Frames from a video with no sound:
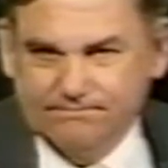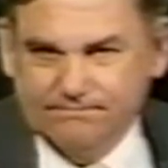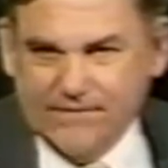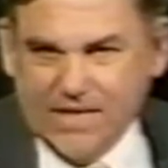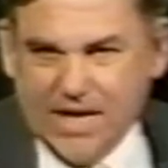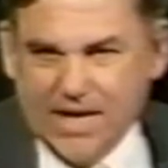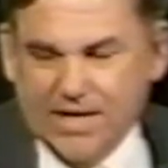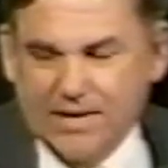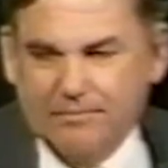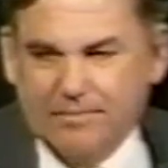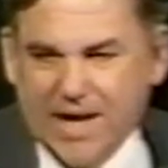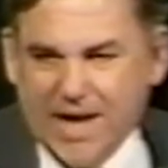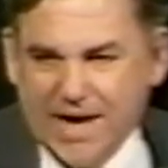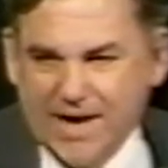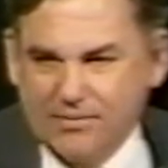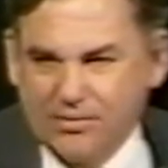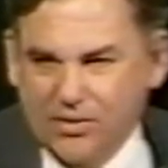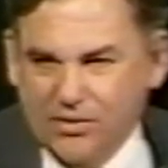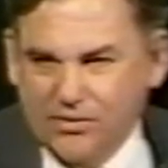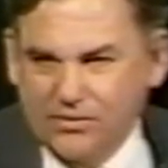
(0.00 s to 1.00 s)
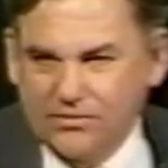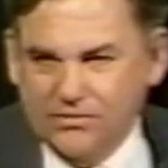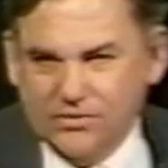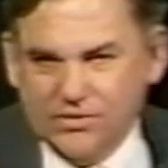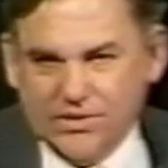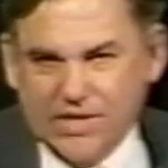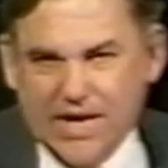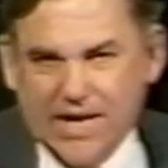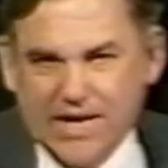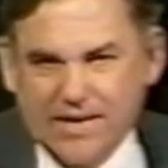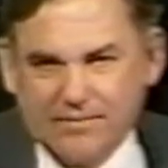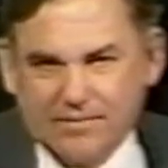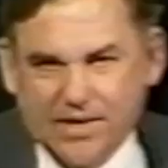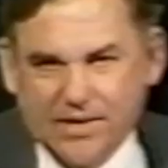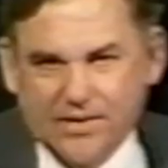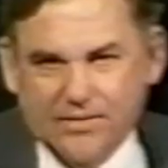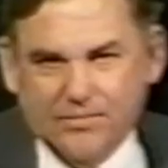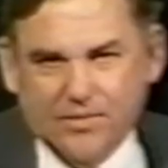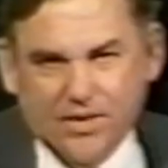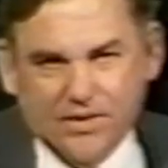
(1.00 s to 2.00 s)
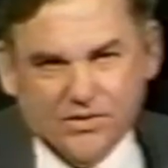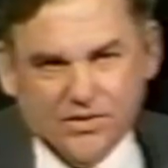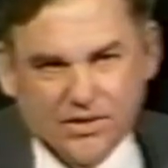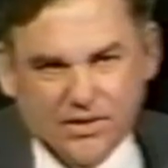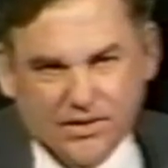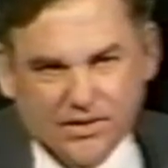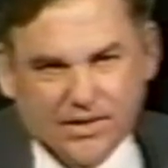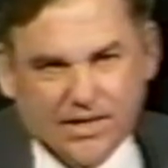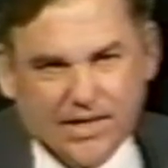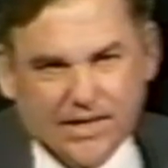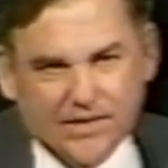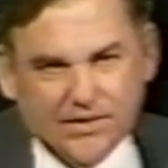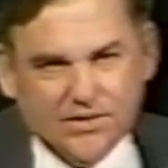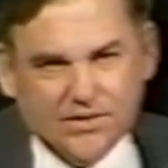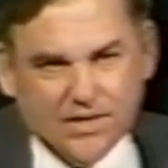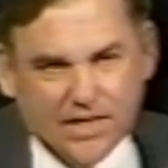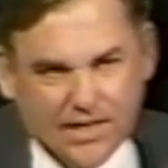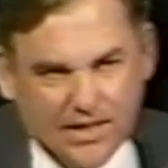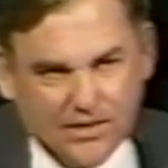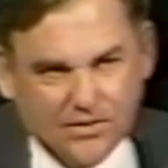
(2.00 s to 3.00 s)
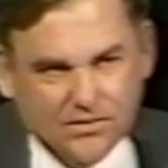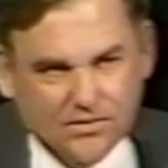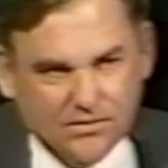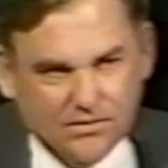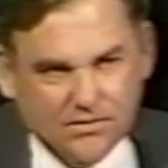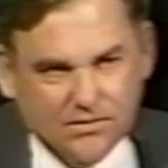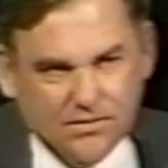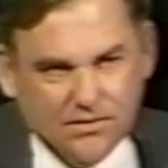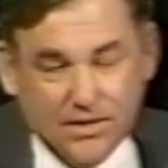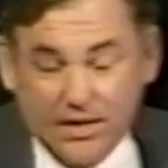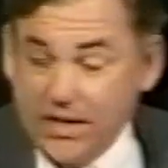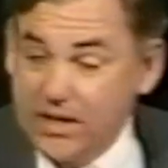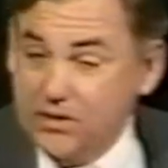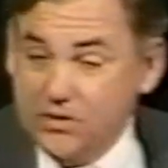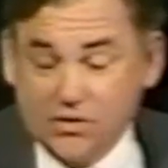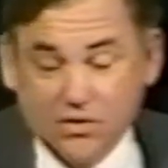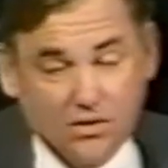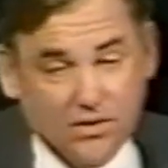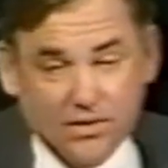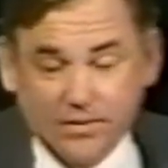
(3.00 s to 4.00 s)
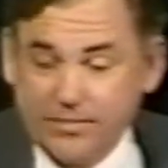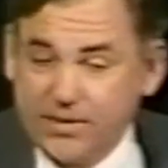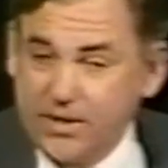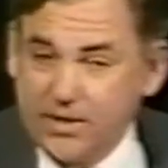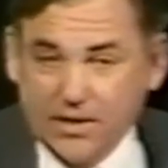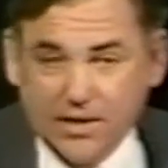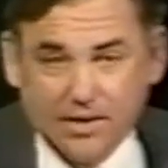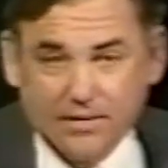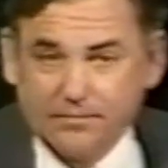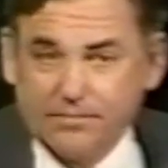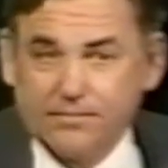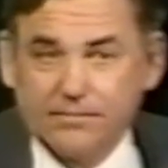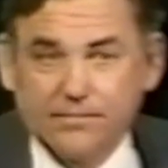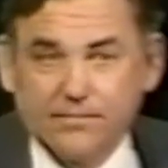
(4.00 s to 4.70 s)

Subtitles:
and a Bible signed by the President of the United States, it's going to become